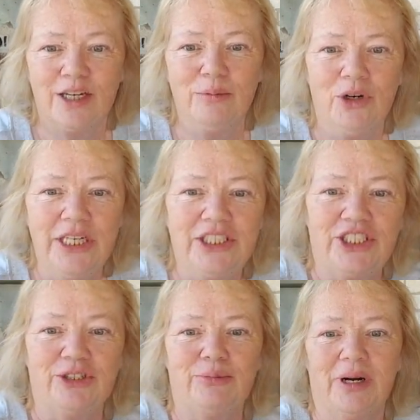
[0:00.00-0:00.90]
Good morning,
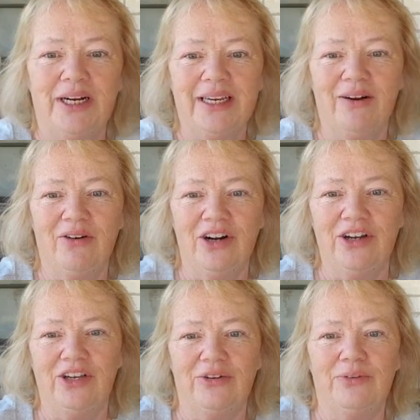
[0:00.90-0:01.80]
Cheryl Brock. How are
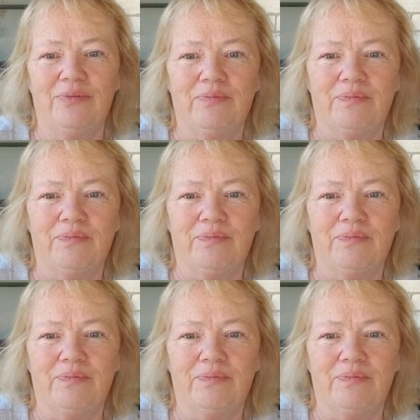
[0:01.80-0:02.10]
you?